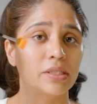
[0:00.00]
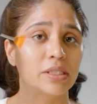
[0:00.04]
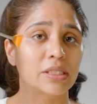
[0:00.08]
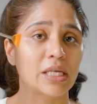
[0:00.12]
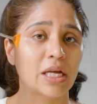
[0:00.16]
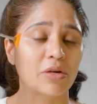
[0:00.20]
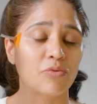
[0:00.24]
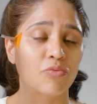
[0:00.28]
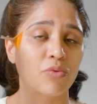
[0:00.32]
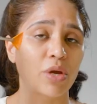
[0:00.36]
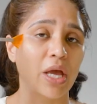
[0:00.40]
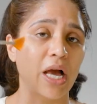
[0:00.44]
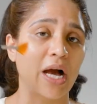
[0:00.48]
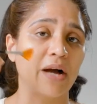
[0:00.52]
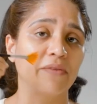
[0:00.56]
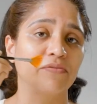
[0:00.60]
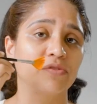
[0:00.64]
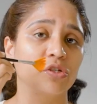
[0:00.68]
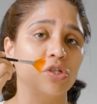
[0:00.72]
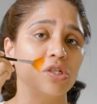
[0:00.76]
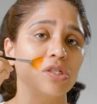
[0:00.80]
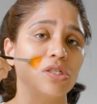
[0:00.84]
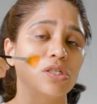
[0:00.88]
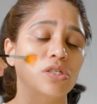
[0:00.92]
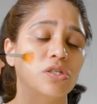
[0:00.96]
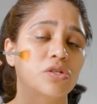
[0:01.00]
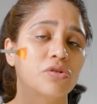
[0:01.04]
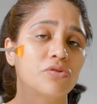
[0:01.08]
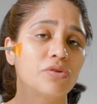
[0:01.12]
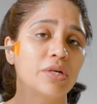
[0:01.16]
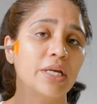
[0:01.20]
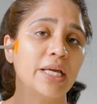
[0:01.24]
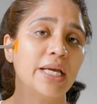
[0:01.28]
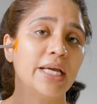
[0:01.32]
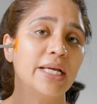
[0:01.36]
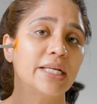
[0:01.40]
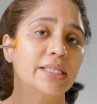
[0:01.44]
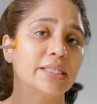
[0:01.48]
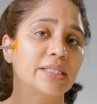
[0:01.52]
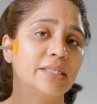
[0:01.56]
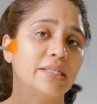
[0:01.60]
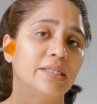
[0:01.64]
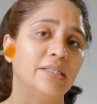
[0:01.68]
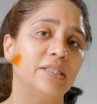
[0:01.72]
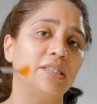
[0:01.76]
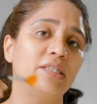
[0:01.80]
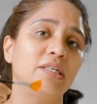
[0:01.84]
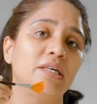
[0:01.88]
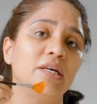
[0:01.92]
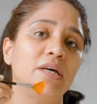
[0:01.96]
that we have just
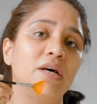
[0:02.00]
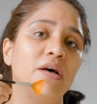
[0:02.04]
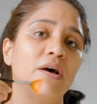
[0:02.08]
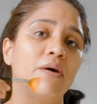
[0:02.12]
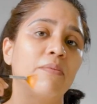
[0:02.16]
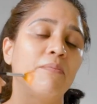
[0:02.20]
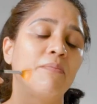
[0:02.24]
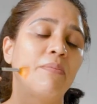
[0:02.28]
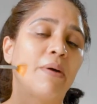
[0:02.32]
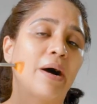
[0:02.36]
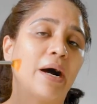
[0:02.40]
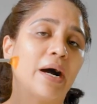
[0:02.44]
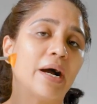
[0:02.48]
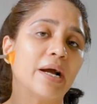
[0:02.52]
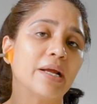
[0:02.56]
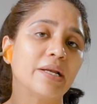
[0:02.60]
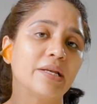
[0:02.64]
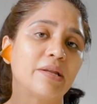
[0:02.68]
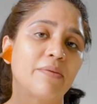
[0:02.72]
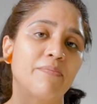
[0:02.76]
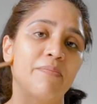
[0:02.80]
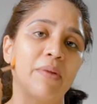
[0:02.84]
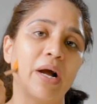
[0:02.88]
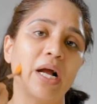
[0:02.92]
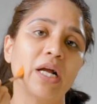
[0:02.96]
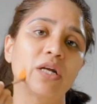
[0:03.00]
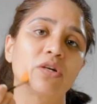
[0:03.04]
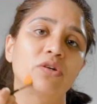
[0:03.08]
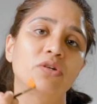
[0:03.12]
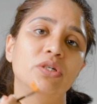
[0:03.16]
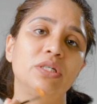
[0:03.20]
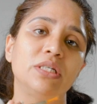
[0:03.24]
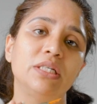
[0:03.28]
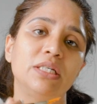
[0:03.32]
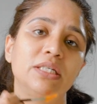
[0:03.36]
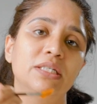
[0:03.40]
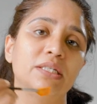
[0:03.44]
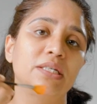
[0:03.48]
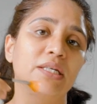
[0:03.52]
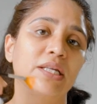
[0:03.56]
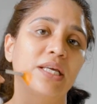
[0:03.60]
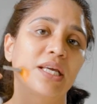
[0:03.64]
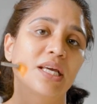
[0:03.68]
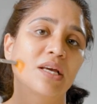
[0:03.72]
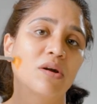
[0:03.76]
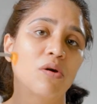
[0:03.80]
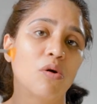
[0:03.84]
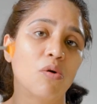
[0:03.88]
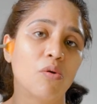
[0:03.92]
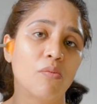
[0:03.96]
created by the
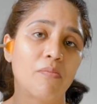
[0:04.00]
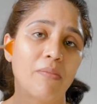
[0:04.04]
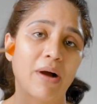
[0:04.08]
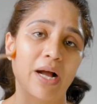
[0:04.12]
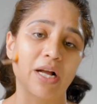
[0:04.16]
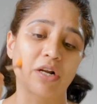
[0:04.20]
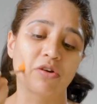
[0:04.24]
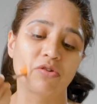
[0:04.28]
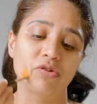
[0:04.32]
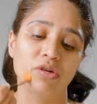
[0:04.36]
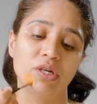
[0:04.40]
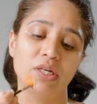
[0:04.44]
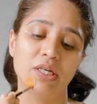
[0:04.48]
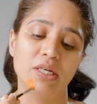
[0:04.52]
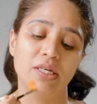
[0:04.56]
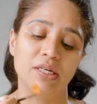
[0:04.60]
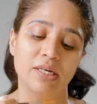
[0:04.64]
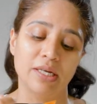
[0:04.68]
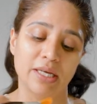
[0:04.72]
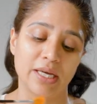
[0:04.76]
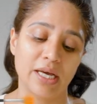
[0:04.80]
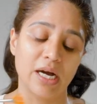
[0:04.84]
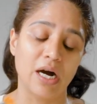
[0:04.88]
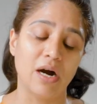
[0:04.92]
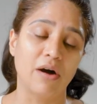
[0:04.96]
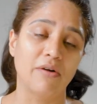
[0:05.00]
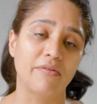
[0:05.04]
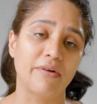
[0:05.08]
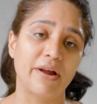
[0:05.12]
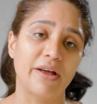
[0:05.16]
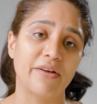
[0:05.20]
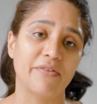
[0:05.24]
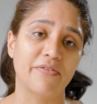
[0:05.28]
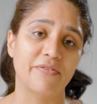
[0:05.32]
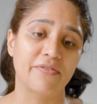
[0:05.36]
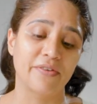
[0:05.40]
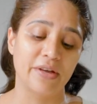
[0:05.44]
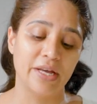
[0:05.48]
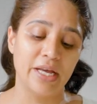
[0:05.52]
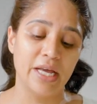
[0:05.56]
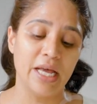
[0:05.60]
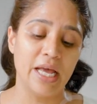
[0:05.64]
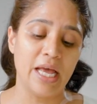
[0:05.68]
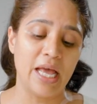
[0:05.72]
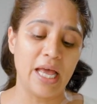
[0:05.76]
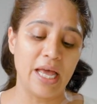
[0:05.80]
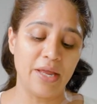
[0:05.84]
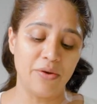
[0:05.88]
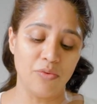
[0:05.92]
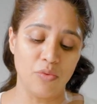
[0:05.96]
microneedling or microneedling RF.
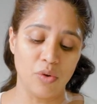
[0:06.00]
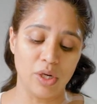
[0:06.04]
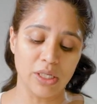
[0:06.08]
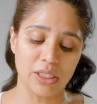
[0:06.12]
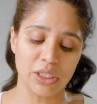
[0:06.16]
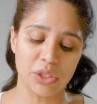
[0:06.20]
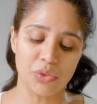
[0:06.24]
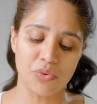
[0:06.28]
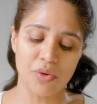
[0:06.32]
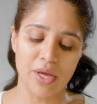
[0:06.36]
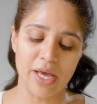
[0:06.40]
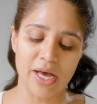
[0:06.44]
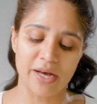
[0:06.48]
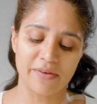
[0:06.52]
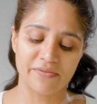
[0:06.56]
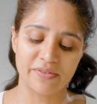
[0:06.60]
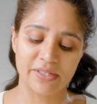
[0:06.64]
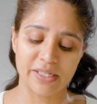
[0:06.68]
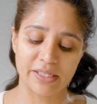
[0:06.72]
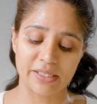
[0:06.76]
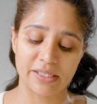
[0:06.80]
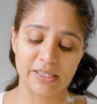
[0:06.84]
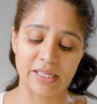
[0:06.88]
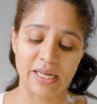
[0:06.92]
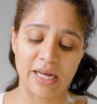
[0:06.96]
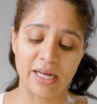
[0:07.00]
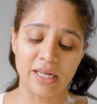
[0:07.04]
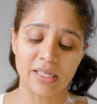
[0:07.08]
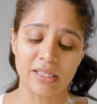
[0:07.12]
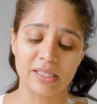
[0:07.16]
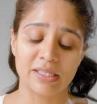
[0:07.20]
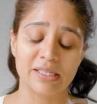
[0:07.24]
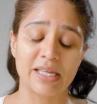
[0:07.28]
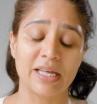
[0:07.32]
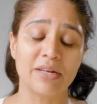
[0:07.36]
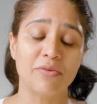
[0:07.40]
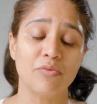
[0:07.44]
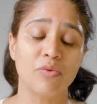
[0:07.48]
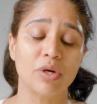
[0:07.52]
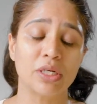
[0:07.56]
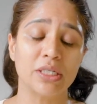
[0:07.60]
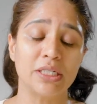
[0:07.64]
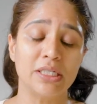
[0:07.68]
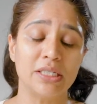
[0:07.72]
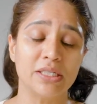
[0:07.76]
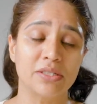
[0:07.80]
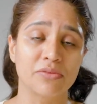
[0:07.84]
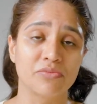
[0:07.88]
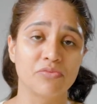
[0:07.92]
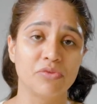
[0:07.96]
And once we have done that, then what
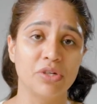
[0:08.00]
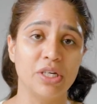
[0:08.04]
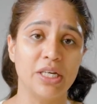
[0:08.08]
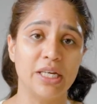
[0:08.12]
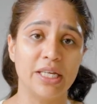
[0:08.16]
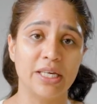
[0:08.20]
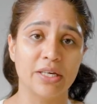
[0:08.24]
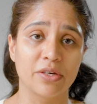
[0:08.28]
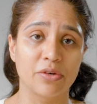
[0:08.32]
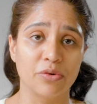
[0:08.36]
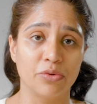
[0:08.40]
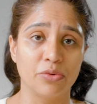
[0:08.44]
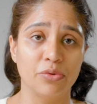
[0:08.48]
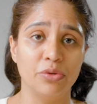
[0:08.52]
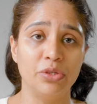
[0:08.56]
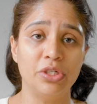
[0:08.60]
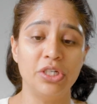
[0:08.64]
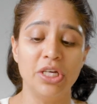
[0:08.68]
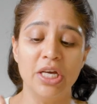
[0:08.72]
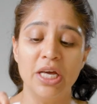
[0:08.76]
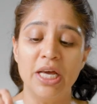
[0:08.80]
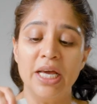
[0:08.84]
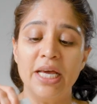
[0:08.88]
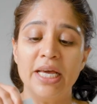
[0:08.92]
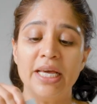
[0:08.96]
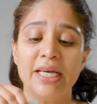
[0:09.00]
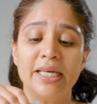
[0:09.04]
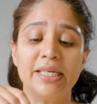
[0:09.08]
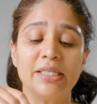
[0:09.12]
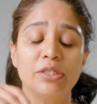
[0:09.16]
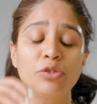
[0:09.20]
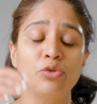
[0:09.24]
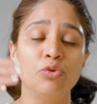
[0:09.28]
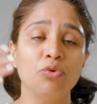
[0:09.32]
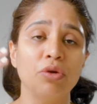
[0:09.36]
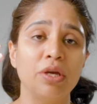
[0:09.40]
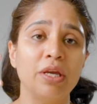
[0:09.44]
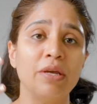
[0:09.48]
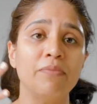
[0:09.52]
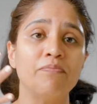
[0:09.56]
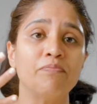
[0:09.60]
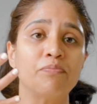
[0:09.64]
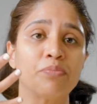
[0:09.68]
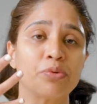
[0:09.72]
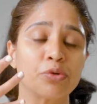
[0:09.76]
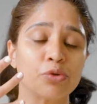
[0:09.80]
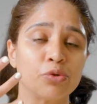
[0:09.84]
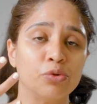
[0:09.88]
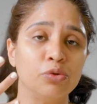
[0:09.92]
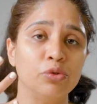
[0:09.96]
is really good to
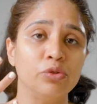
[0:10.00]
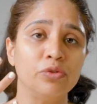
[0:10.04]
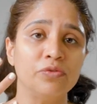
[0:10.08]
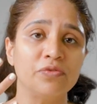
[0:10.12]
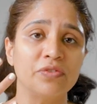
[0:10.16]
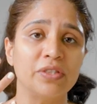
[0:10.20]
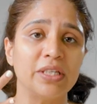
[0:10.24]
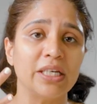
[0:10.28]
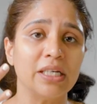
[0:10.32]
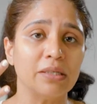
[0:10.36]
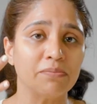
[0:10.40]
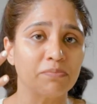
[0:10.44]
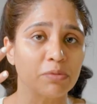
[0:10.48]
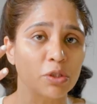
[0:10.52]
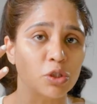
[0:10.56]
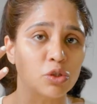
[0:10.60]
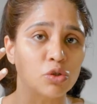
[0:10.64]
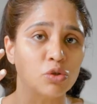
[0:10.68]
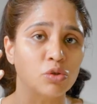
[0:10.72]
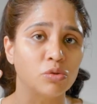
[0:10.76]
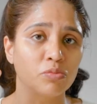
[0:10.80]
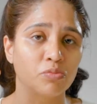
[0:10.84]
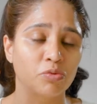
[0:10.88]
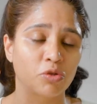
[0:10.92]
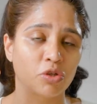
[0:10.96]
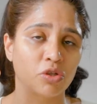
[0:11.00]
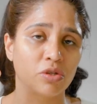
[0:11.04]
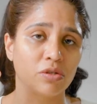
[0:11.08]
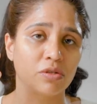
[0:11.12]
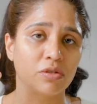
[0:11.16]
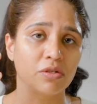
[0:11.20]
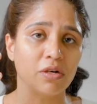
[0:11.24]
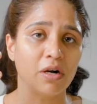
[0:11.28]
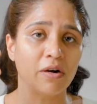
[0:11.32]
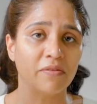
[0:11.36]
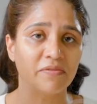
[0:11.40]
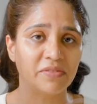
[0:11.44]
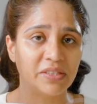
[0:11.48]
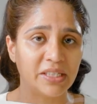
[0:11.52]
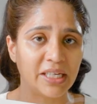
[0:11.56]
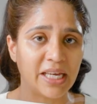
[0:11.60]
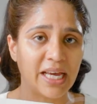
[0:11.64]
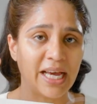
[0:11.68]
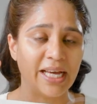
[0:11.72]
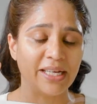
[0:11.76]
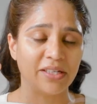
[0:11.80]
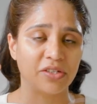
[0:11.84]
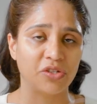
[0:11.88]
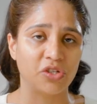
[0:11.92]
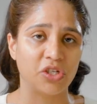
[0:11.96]
improve the absorption of the
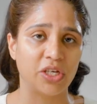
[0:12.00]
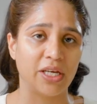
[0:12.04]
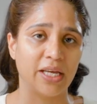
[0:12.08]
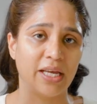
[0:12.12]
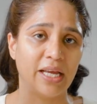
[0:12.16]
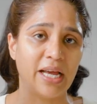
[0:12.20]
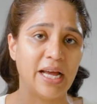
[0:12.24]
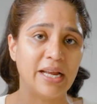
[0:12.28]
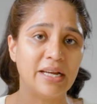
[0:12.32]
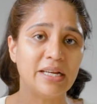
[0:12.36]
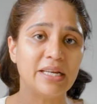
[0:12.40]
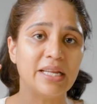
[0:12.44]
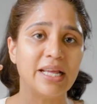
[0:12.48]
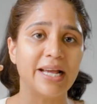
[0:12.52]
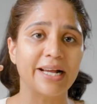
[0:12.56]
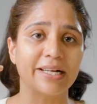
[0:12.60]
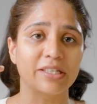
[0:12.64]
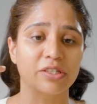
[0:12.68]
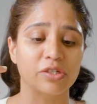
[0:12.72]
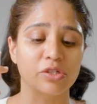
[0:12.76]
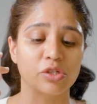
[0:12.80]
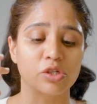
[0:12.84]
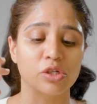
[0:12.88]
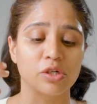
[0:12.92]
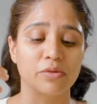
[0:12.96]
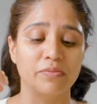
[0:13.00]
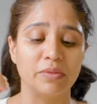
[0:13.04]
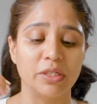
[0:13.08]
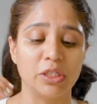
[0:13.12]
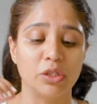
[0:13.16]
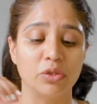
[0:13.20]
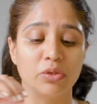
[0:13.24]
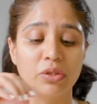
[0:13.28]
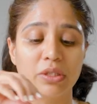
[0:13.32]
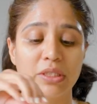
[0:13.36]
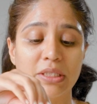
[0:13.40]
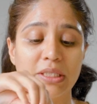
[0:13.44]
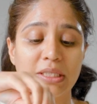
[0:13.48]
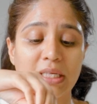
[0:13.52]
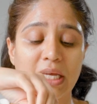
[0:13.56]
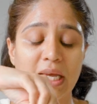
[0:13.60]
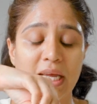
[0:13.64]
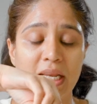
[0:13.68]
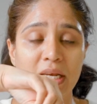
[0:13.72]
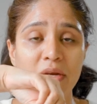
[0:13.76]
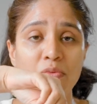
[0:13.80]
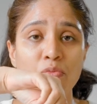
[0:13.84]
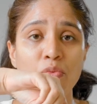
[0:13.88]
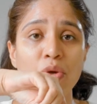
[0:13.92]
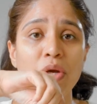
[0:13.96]
HA and the exosome into the
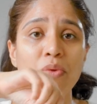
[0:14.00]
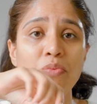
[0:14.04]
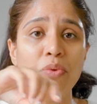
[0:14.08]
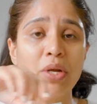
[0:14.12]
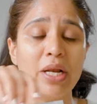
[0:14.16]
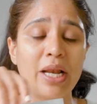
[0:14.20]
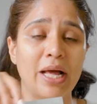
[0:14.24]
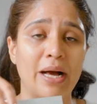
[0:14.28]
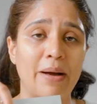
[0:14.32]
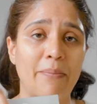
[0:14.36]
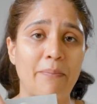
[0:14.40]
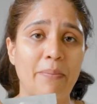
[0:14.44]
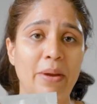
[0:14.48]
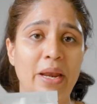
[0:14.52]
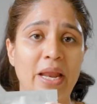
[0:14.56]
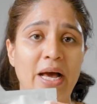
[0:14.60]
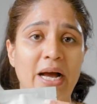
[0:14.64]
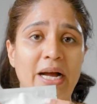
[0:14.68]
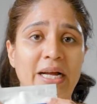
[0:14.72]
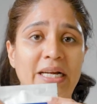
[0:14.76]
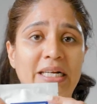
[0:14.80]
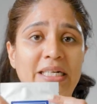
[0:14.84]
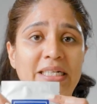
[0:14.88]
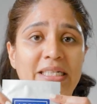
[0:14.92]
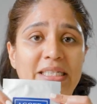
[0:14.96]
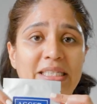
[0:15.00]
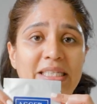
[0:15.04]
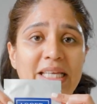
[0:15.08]
skin, we will apply this